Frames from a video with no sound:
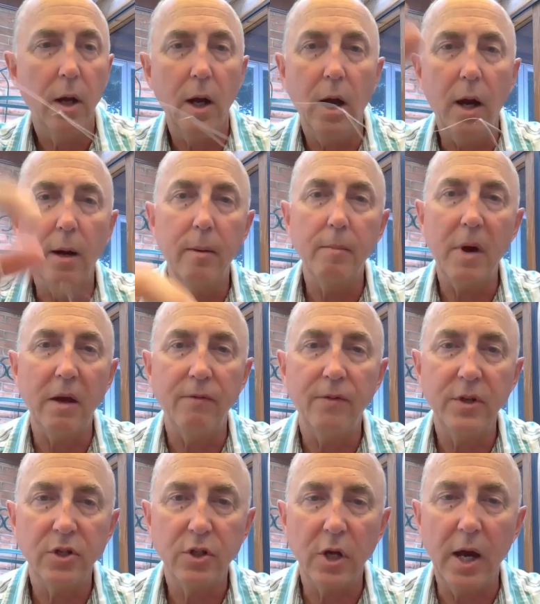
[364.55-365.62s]

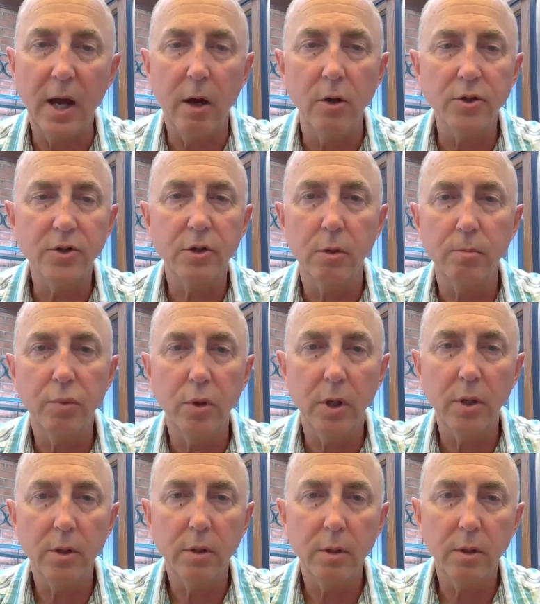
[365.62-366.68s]
I also put
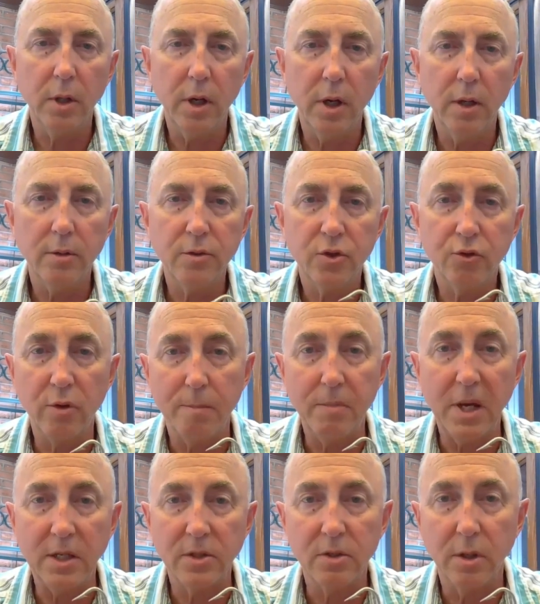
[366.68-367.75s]
strip
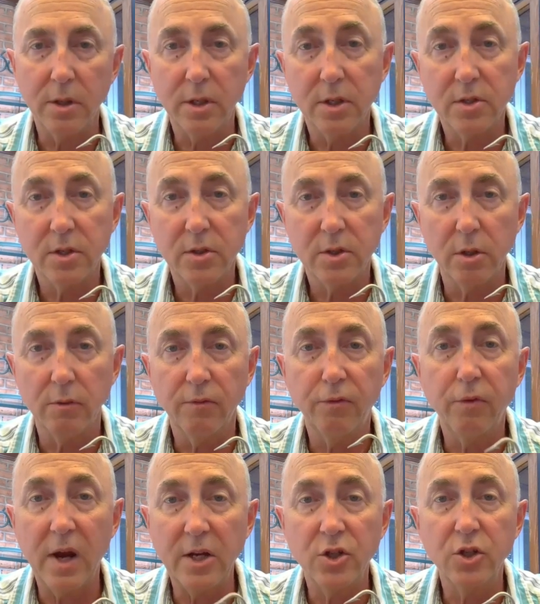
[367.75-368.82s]
baits on this. So
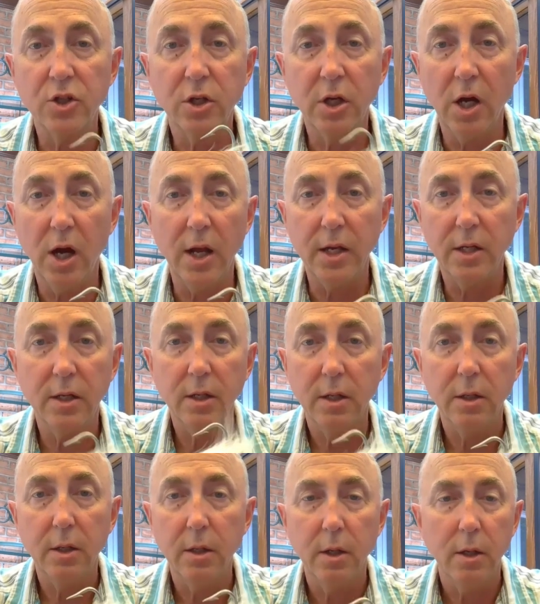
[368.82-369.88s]
fresh cut.
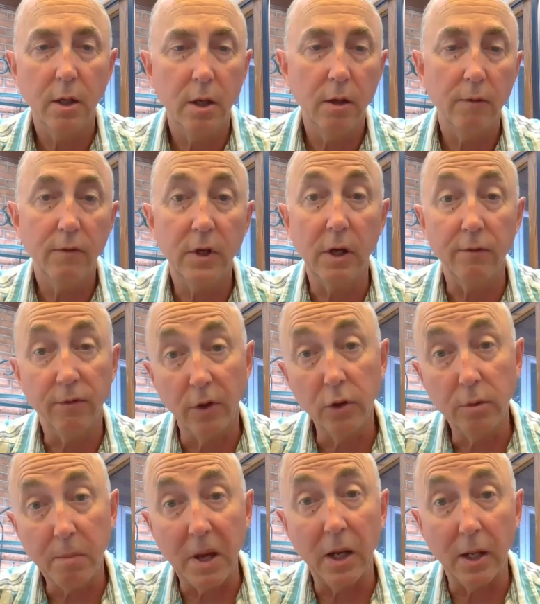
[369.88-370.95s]
You got fluke
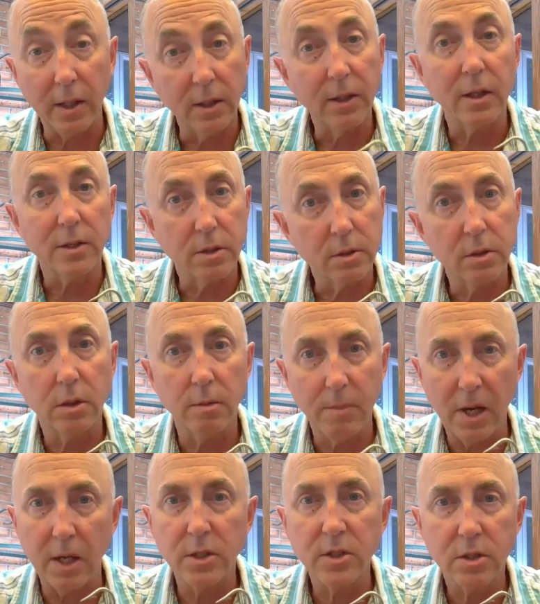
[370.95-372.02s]
belly, that's the
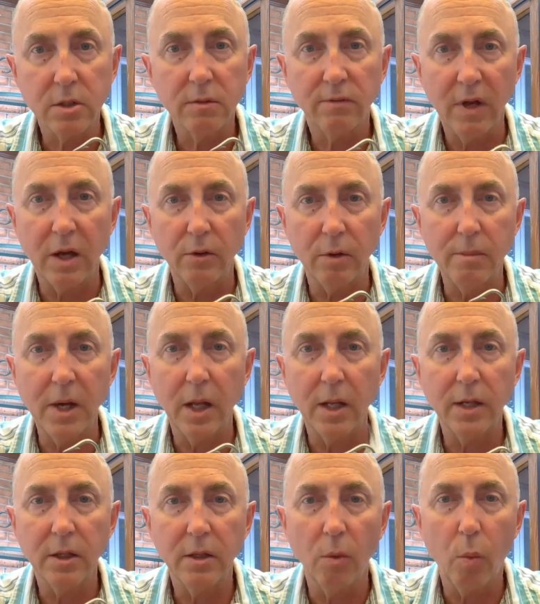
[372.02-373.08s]
best. Flounder
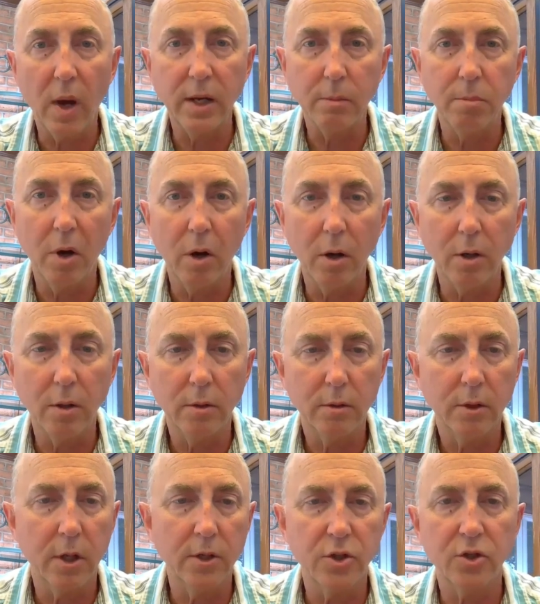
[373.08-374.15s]
belly, the white part,
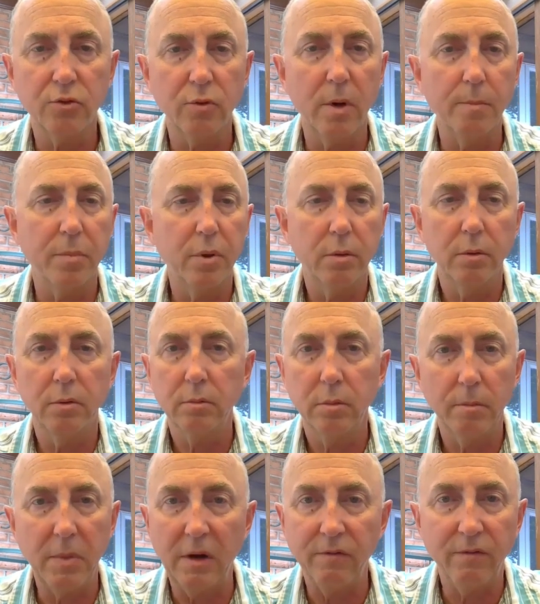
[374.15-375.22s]
cut a strip
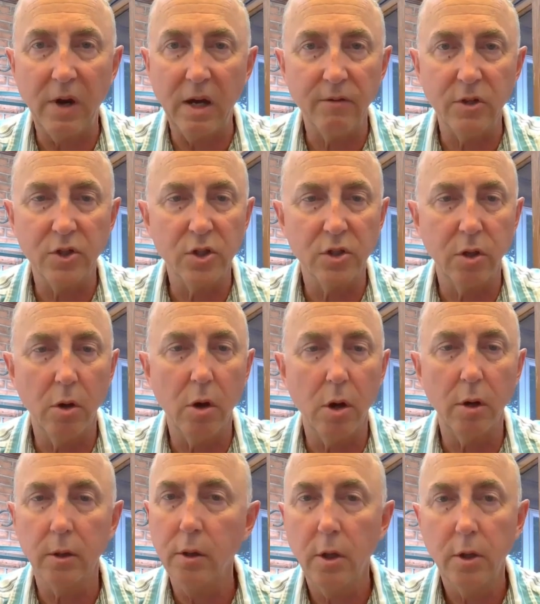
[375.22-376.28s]
about 5 inches
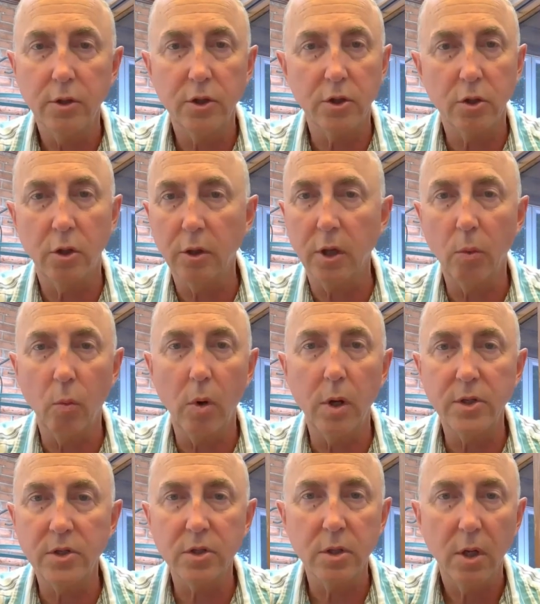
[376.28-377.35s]
long. Just hook it
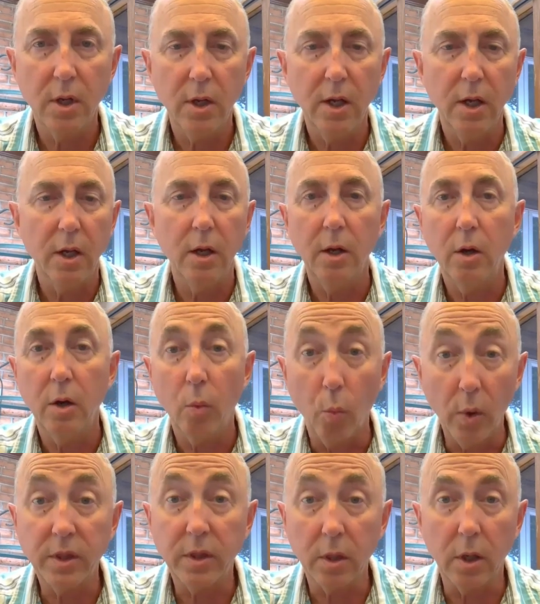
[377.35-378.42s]
once
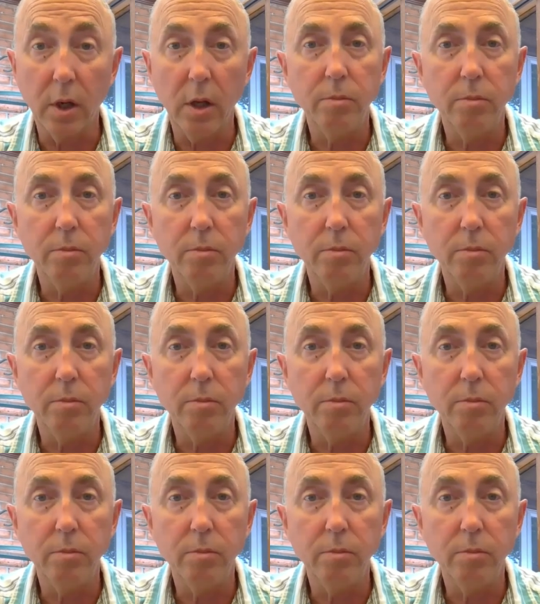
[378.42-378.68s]
with the gulp.